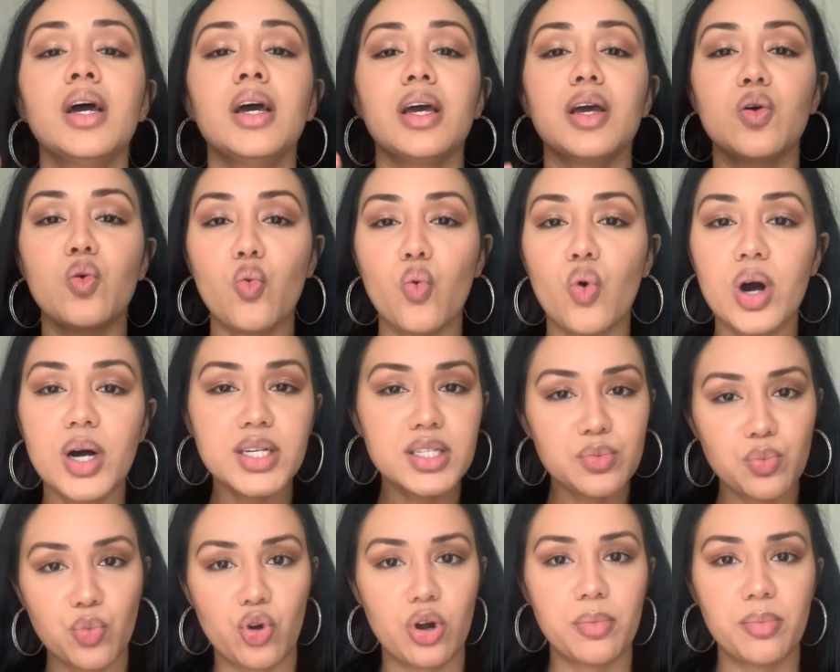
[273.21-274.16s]
It was
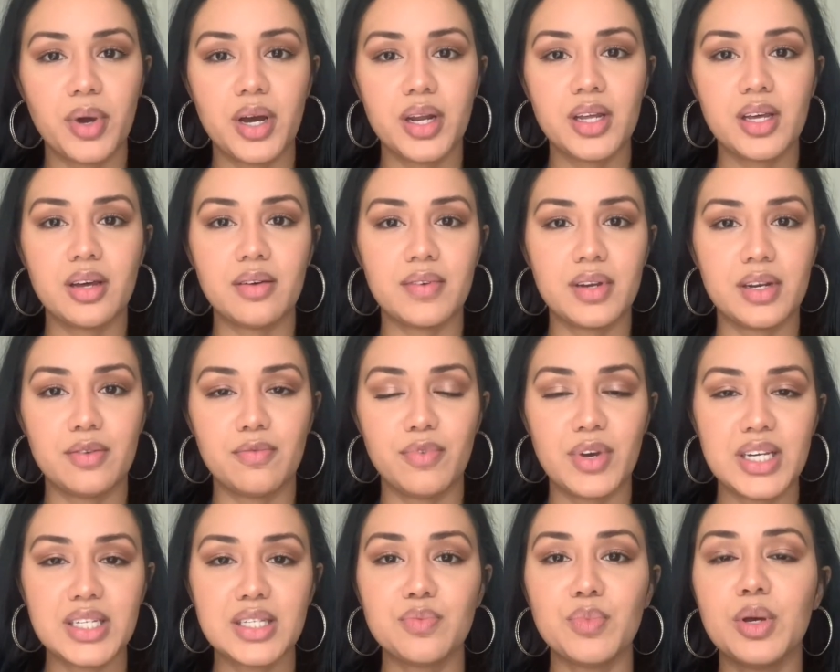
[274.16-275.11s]
more money of an
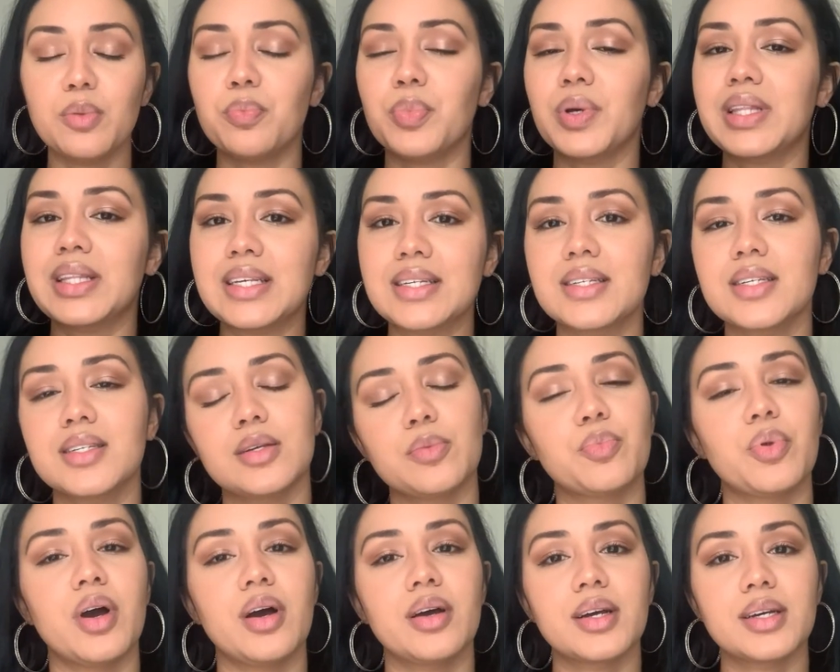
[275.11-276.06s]
investment, but this is a
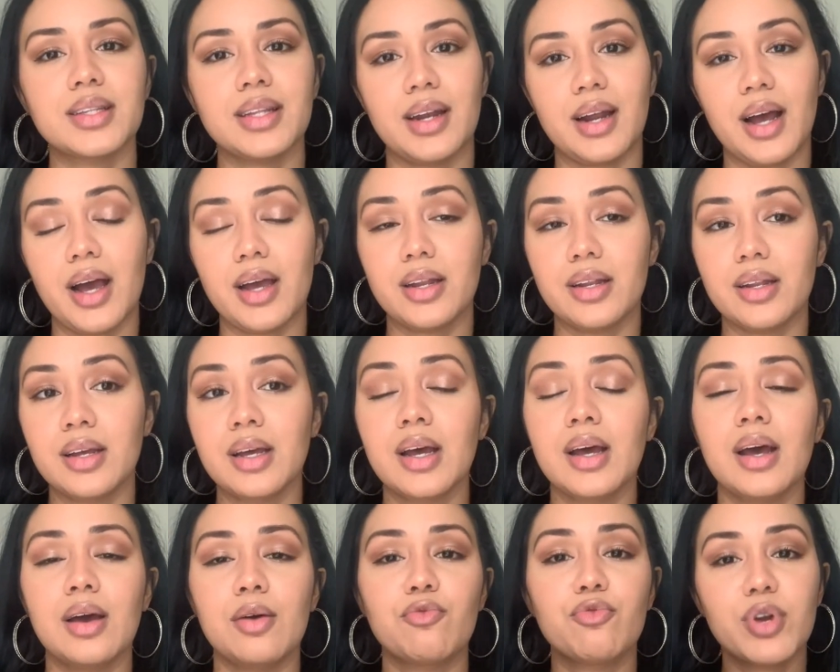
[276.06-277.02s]
product that I
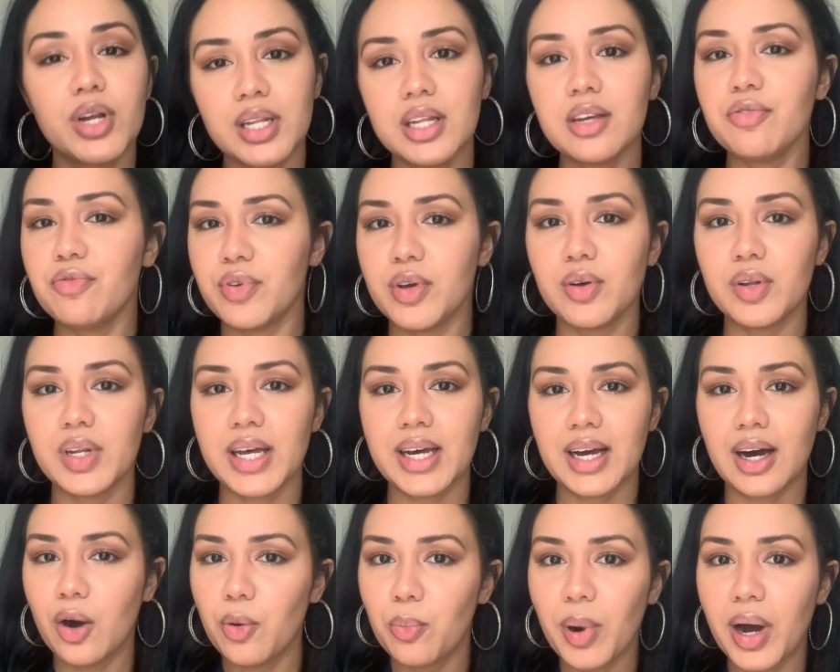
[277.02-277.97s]
really feel like
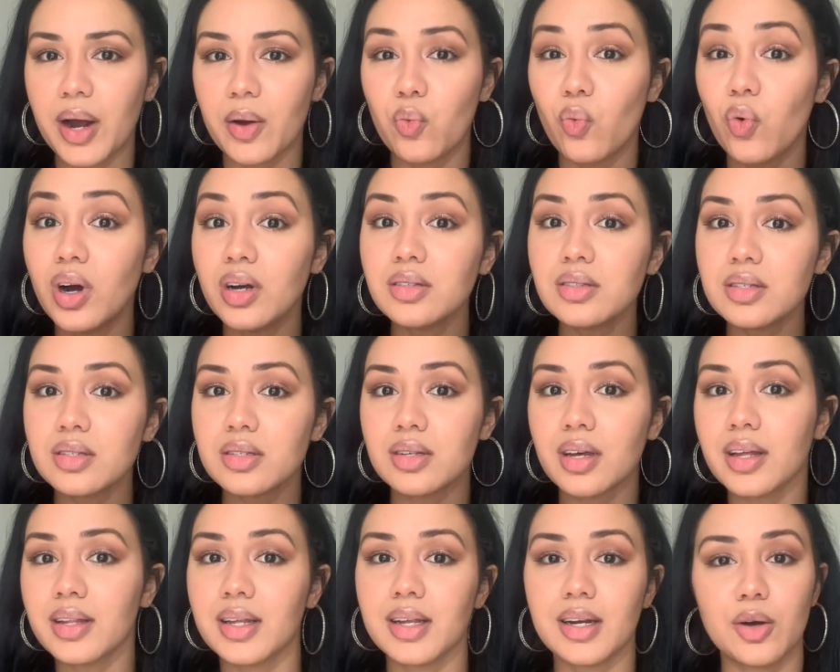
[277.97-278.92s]
I'll buy once
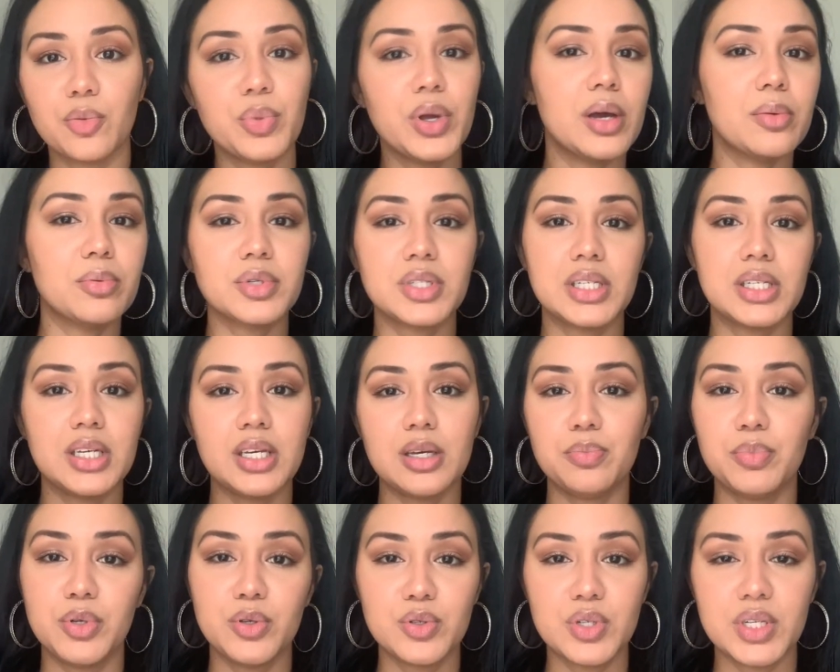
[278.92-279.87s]
and then I'll be able to
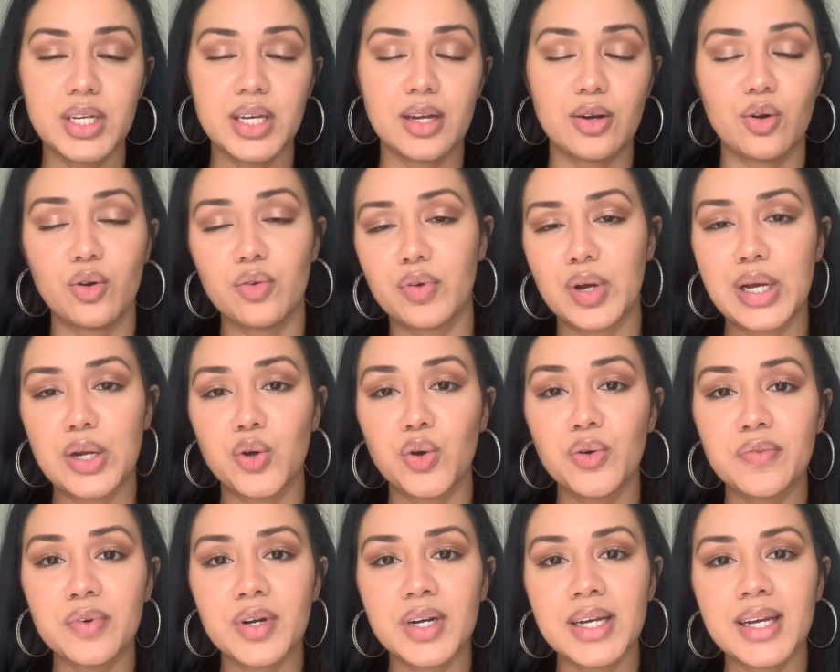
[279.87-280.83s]
keep using it over and
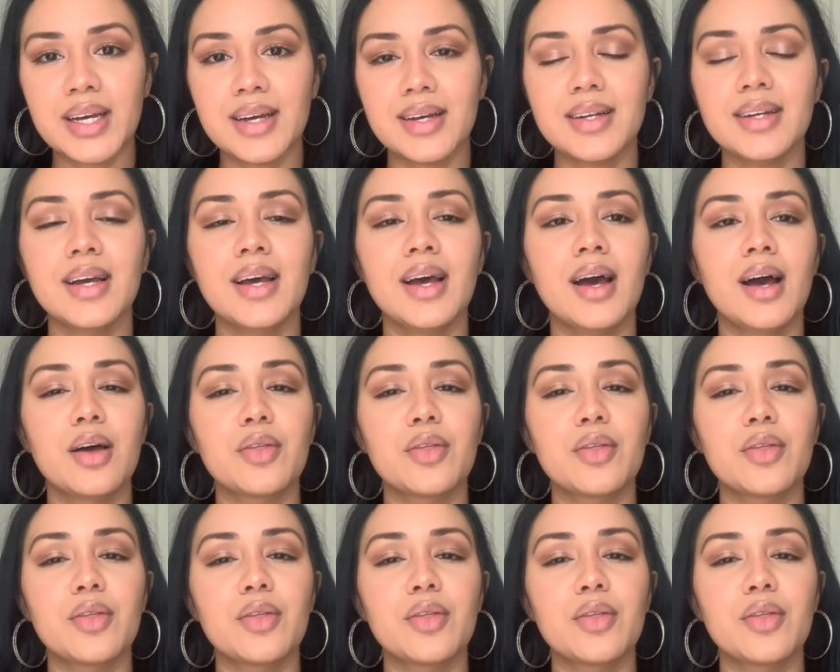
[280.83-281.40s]
over again.